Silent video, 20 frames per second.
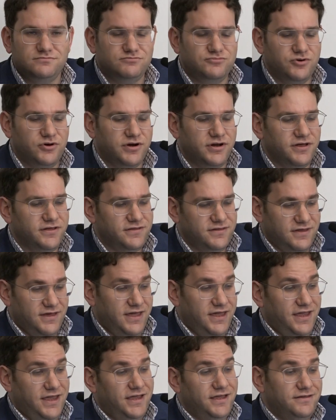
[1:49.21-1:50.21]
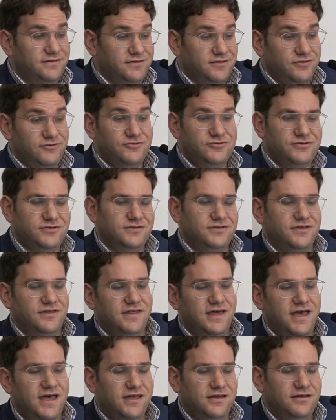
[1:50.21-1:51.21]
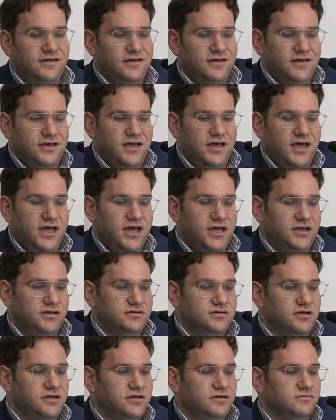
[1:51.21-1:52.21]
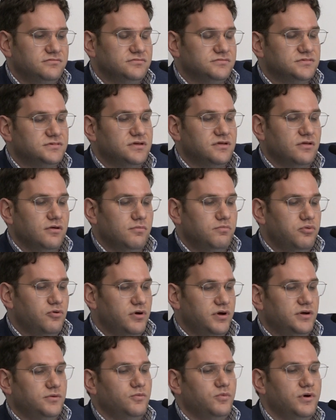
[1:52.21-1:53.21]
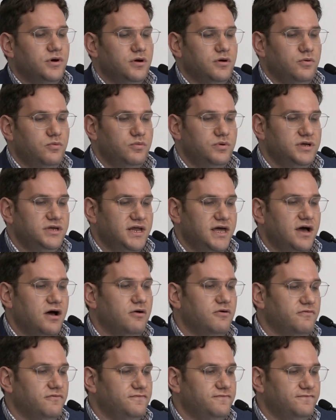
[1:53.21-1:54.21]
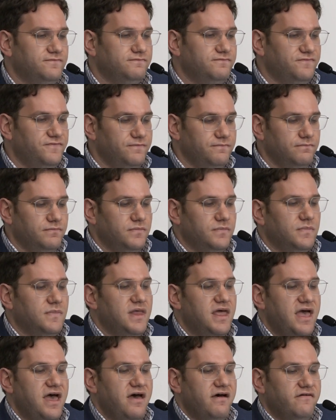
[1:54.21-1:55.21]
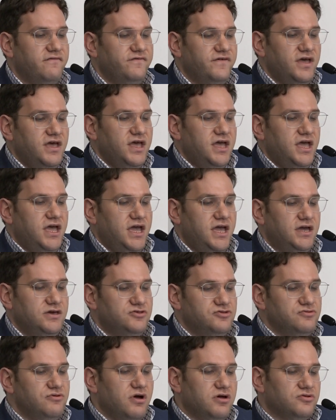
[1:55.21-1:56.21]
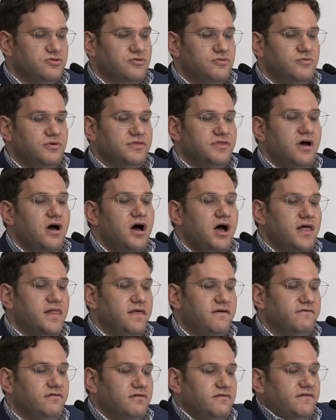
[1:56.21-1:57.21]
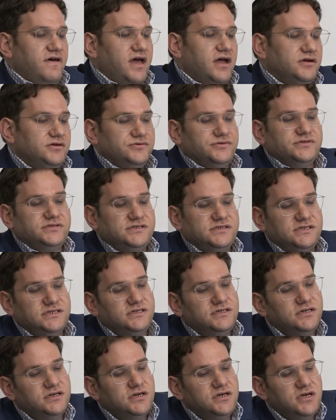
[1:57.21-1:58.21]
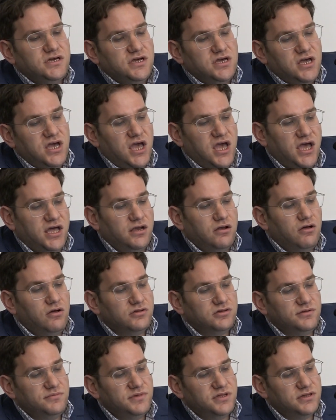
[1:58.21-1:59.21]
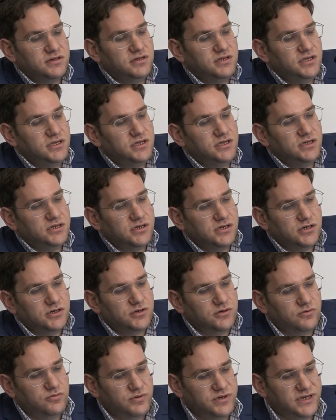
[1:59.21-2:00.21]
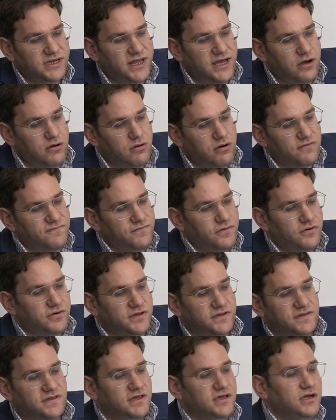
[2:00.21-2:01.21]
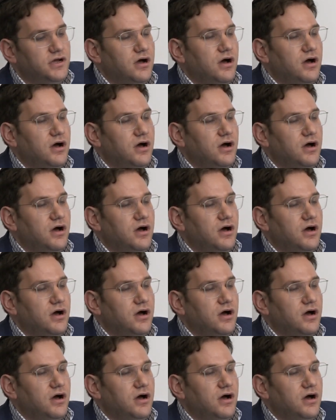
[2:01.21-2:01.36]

brought us a solution to that, and to a point where we now have a structure with a high level of accuracy, and ultimately we now are focusing